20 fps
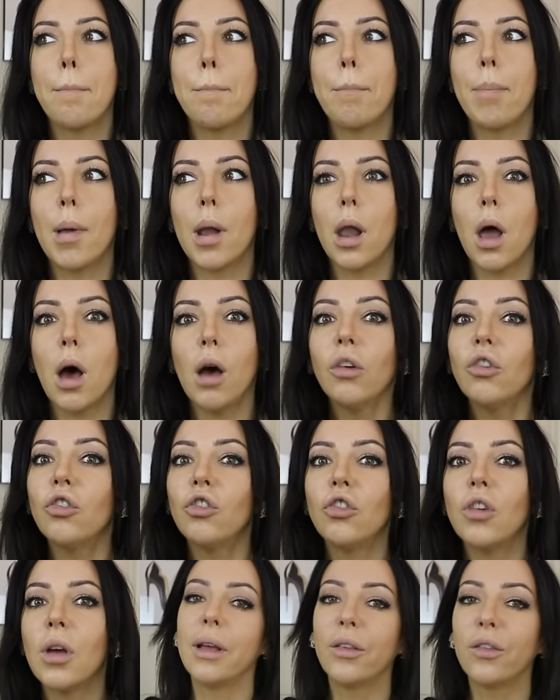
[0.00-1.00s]

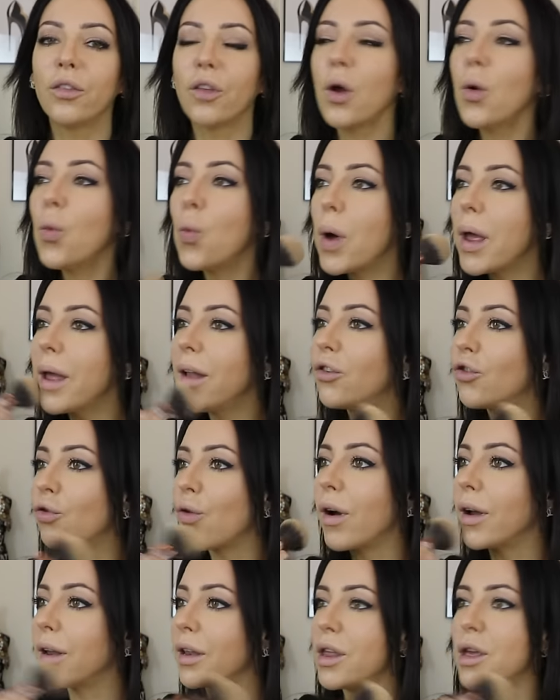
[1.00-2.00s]
blush. It's so weird
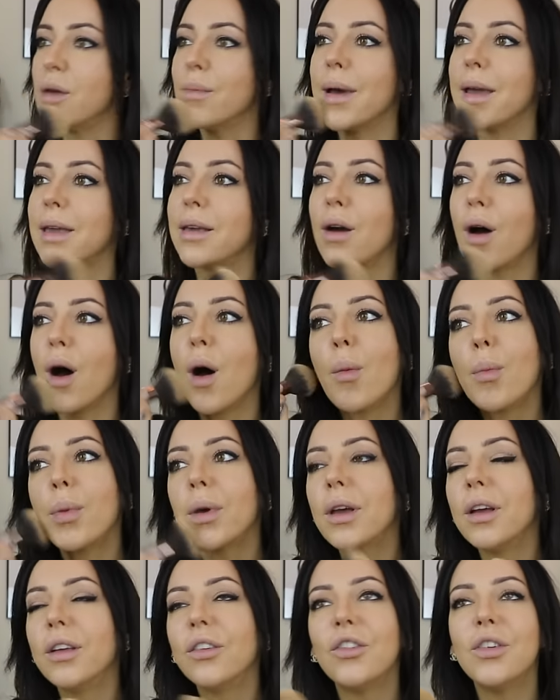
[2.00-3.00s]
trying new makeup,
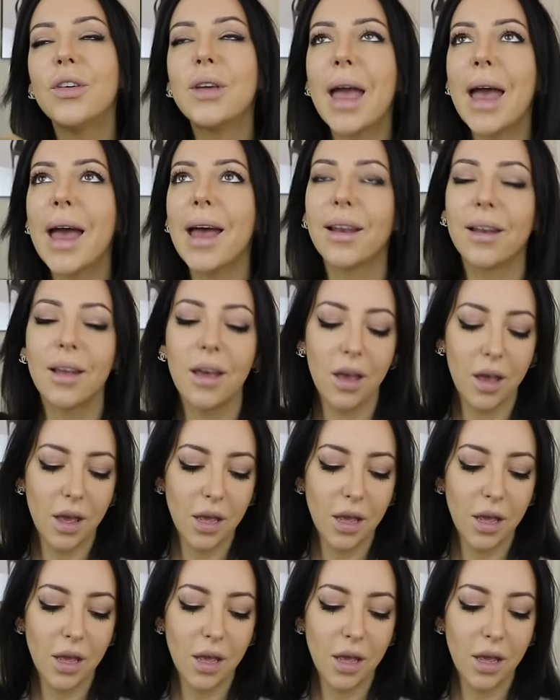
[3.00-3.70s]
because you get